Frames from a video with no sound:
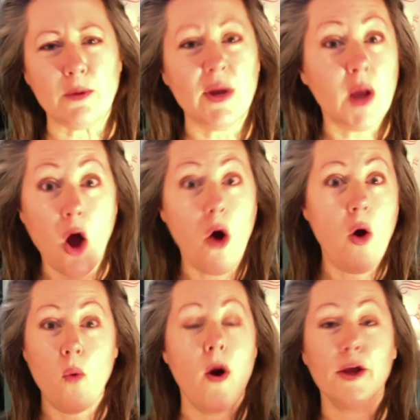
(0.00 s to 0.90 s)
We
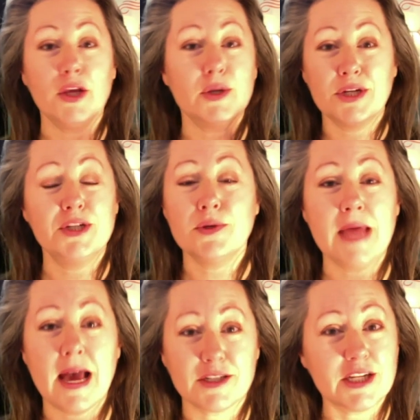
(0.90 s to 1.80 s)
all want you to do
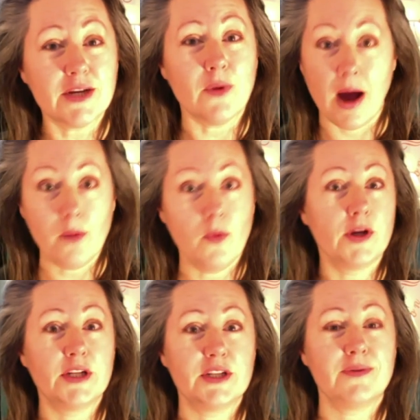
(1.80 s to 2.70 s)
that too. I want
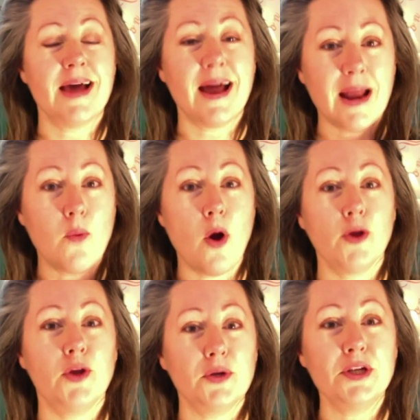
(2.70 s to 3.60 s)
to do that. I want
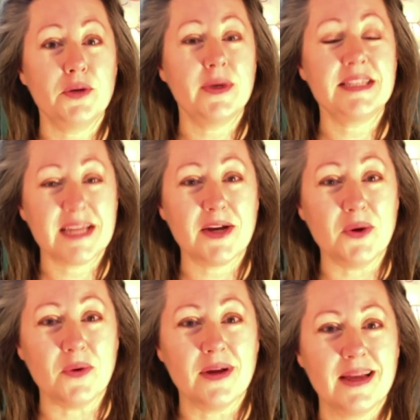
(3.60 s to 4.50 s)
you to do it too.